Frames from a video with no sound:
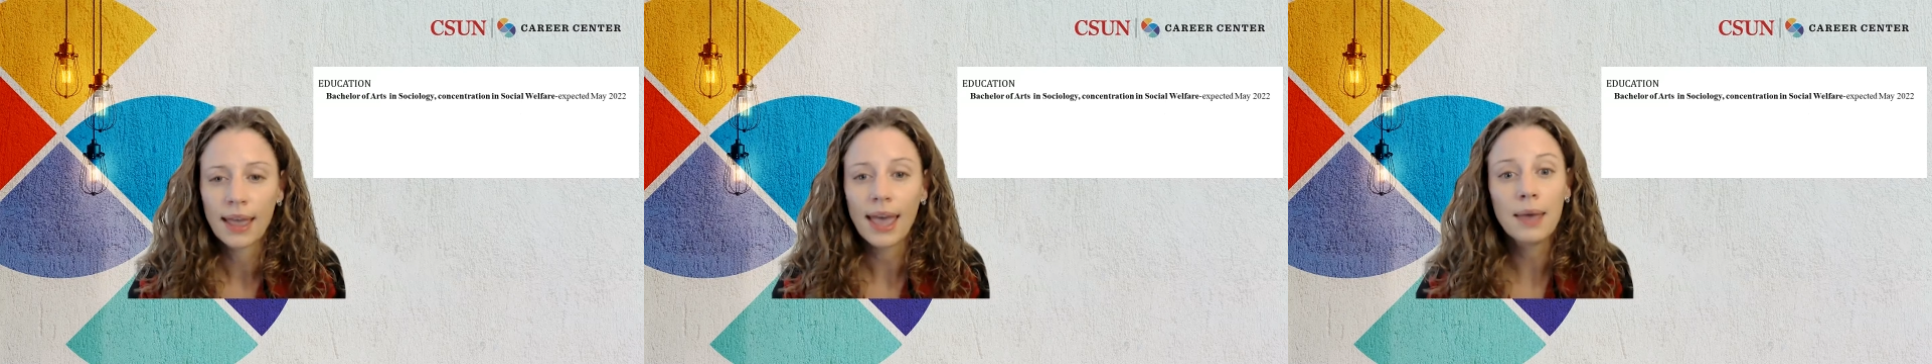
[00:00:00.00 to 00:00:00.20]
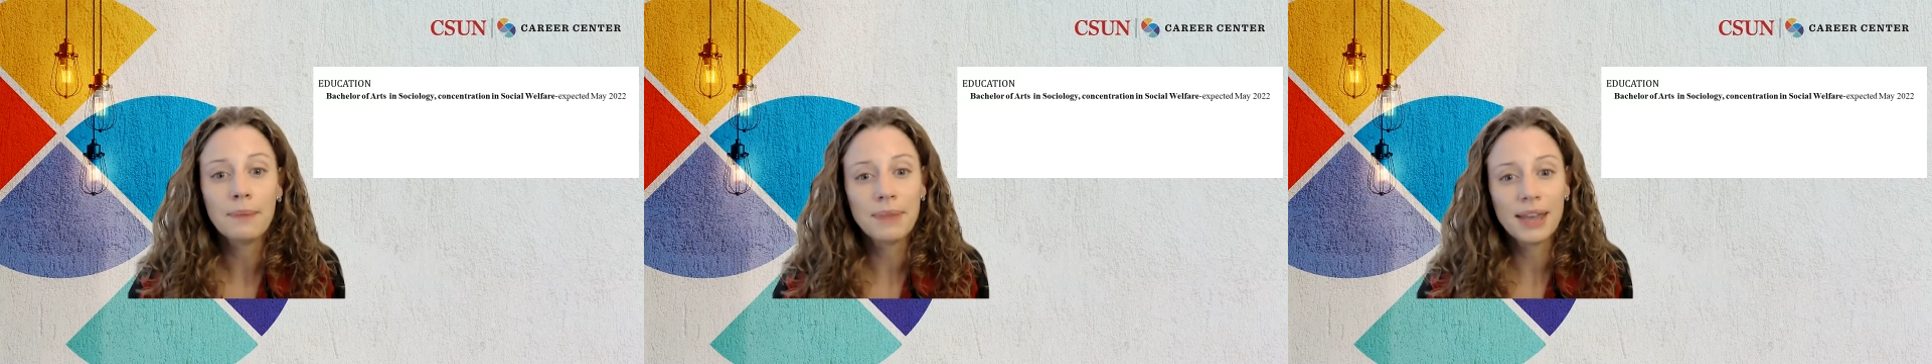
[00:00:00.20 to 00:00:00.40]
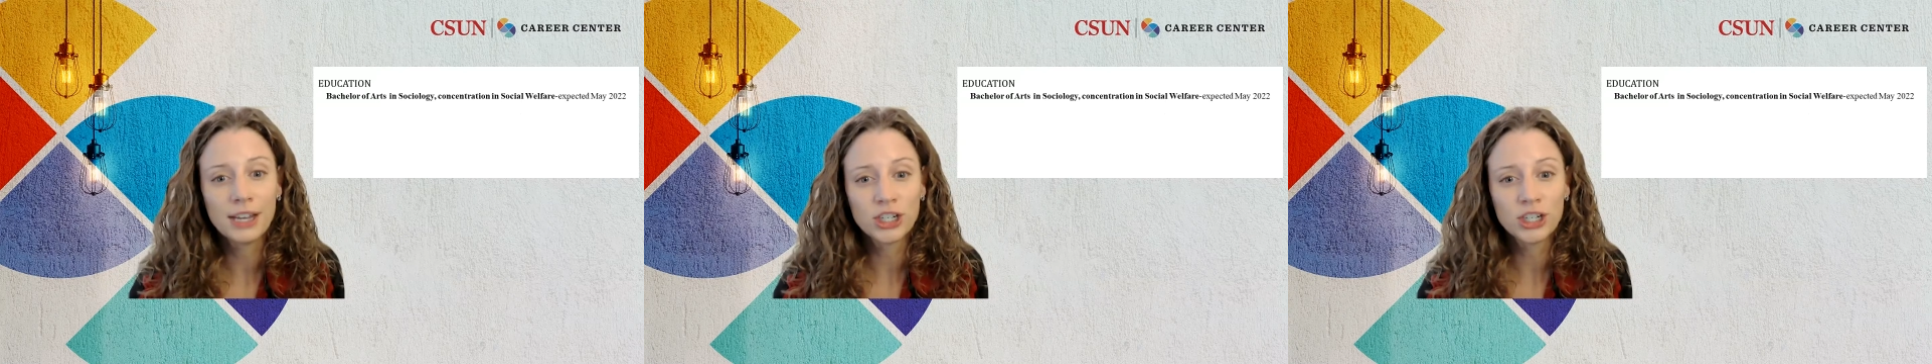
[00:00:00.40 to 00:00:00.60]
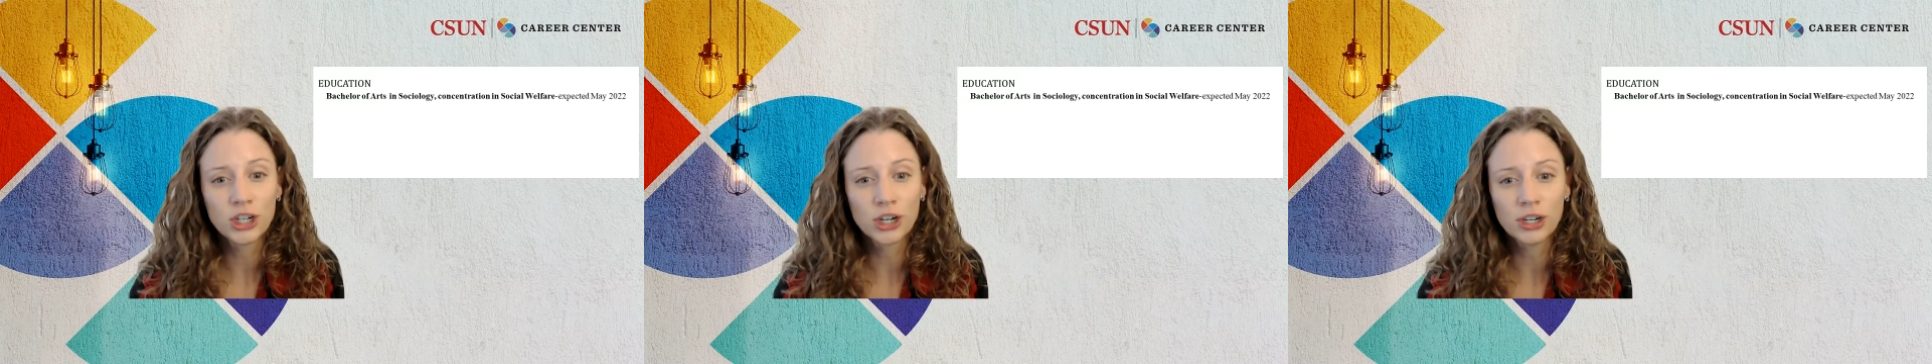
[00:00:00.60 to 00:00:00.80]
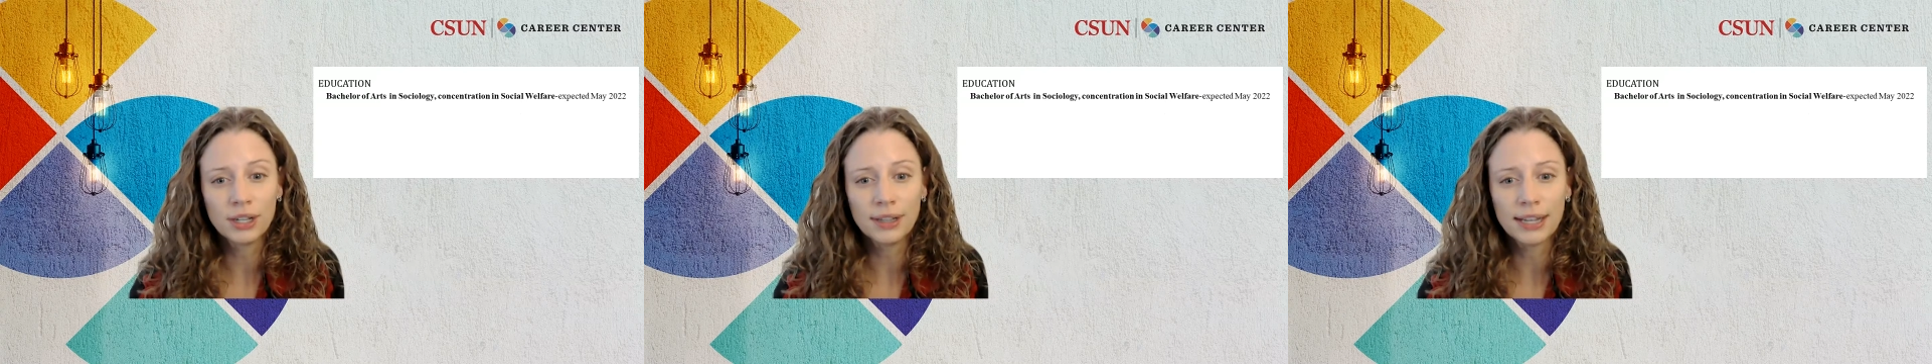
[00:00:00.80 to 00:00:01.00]
And make sure
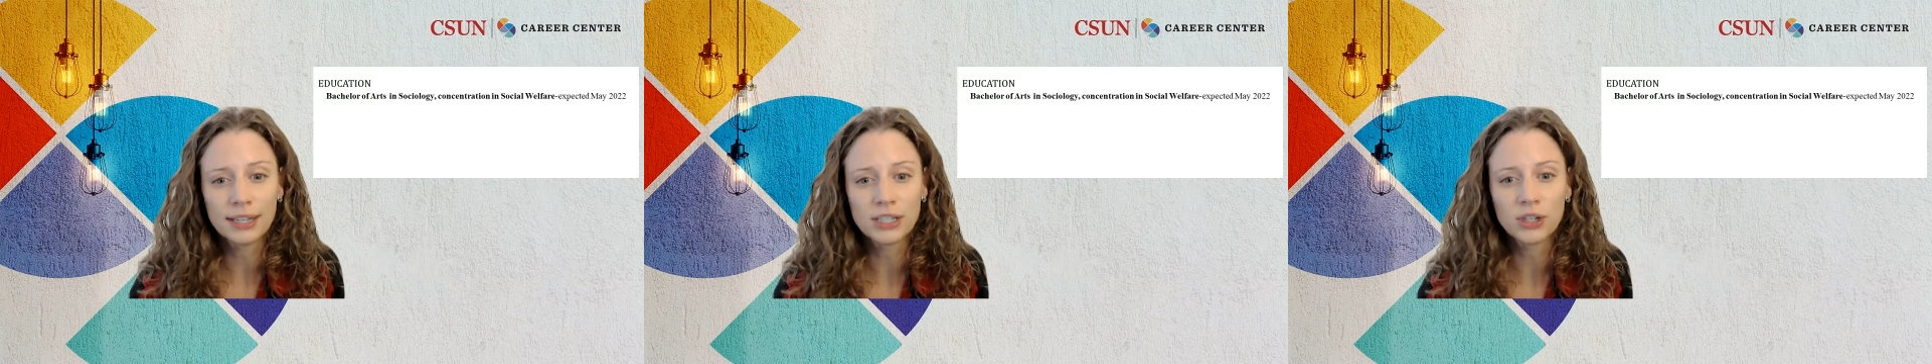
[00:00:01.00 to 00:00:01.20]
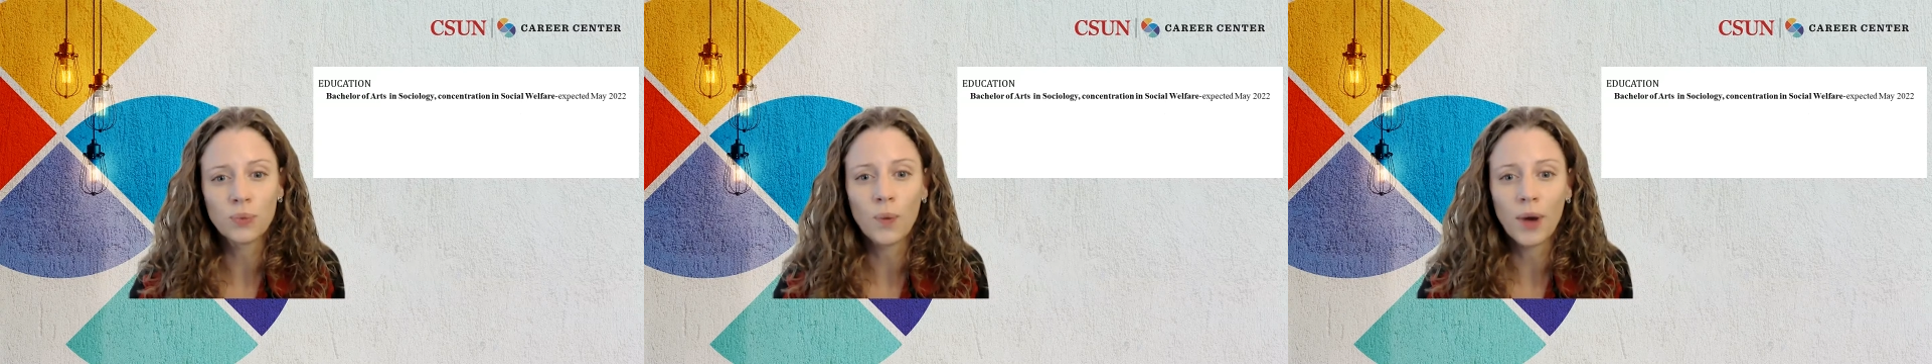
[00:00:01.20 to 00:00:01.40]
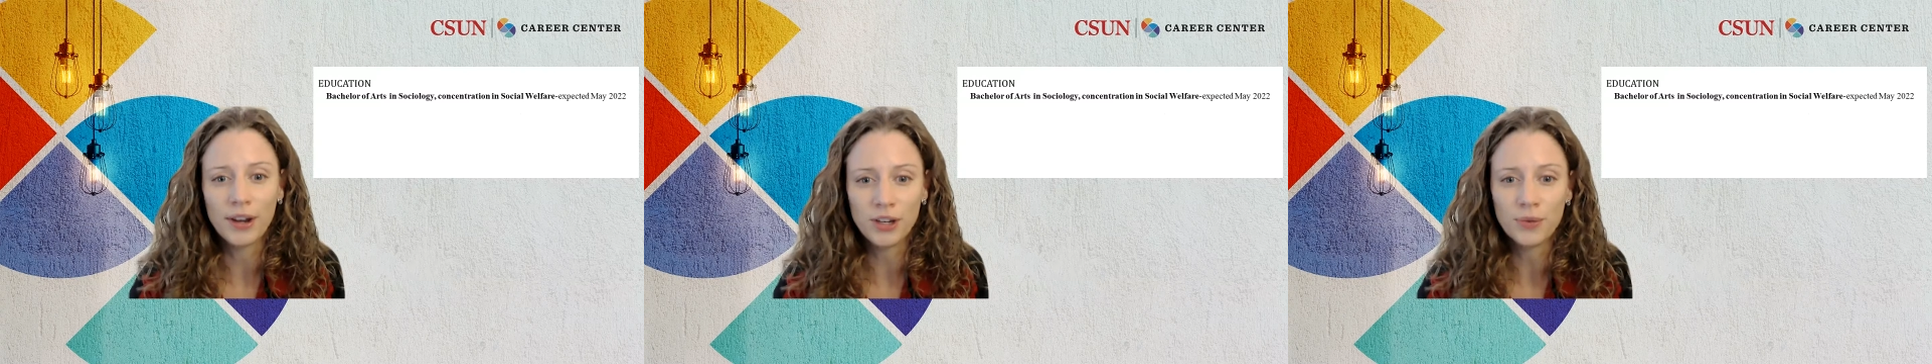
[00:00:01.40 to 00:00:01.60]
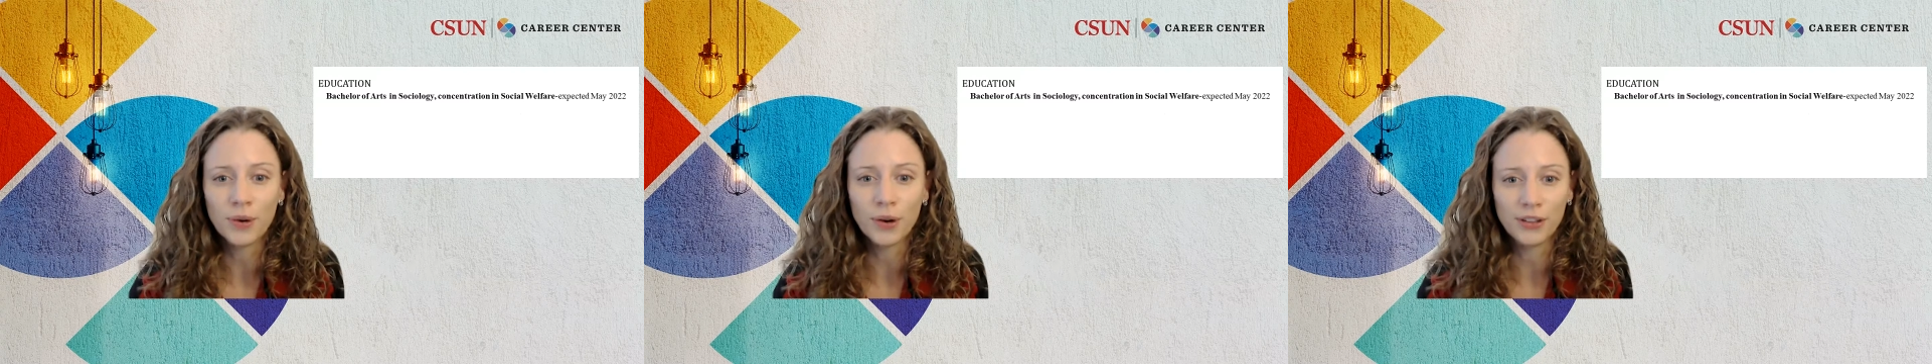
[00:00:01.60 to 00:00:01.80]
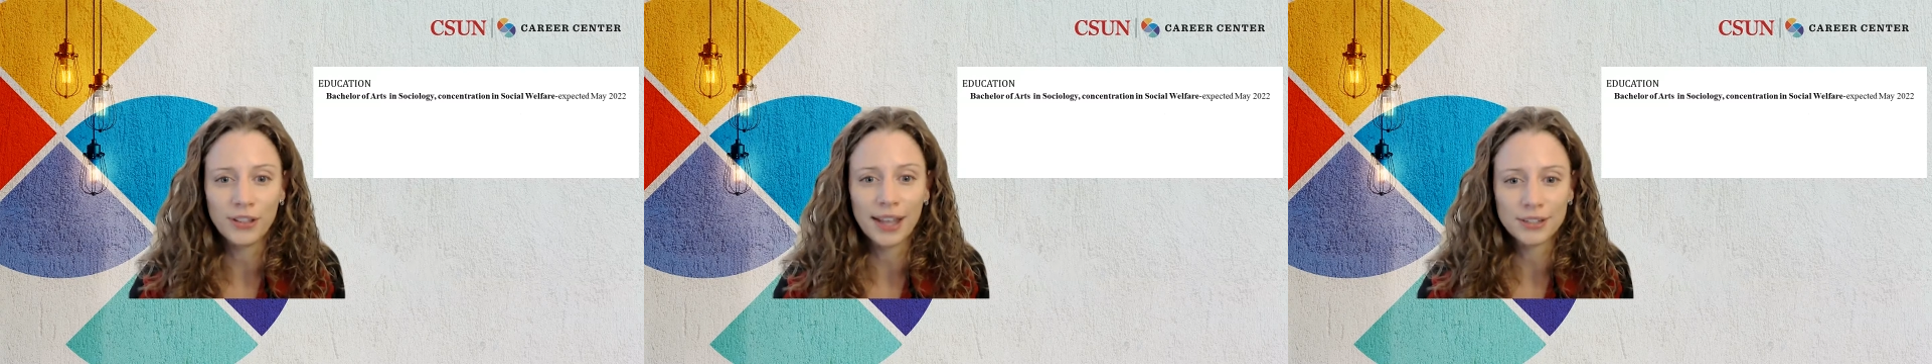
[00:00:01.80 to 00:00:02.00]
to list when you
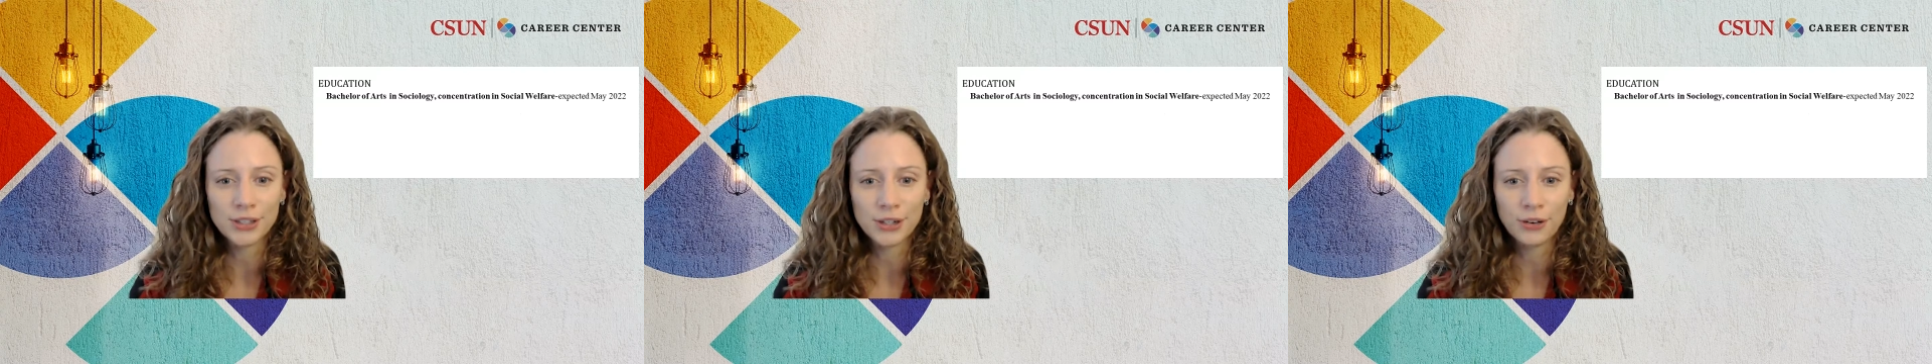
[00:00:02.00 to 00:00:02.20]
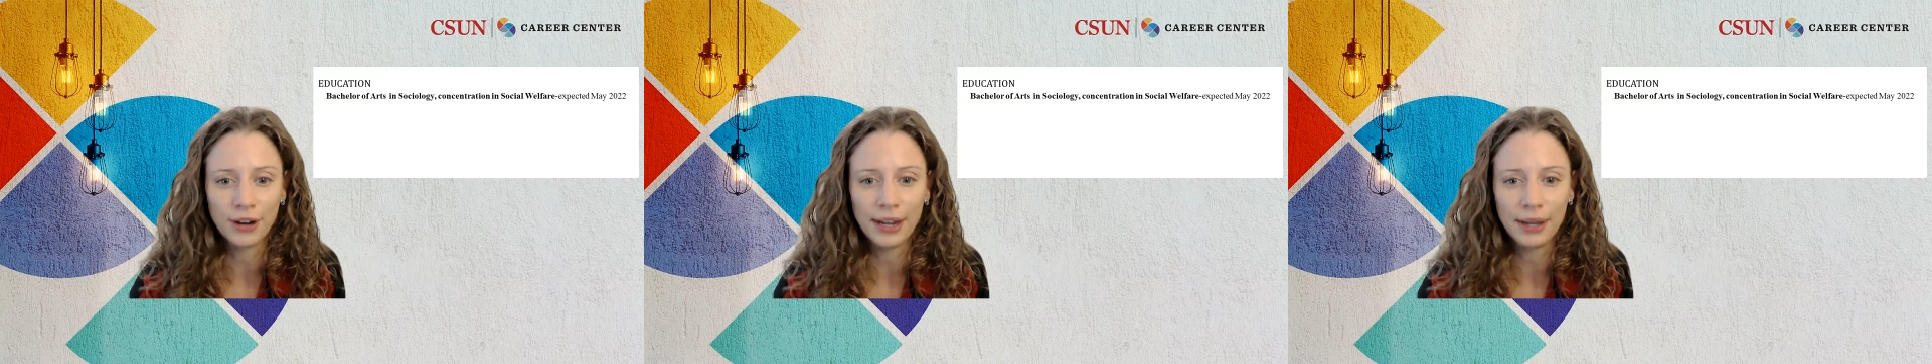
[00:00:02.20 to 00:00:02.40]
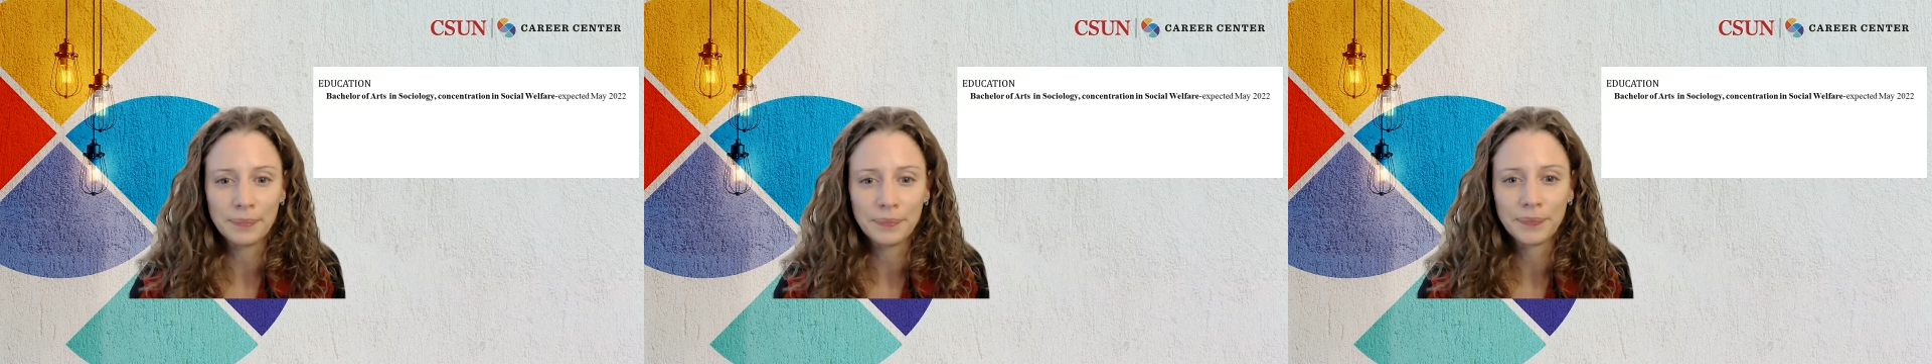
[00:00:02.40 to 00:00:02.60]
earned that degree.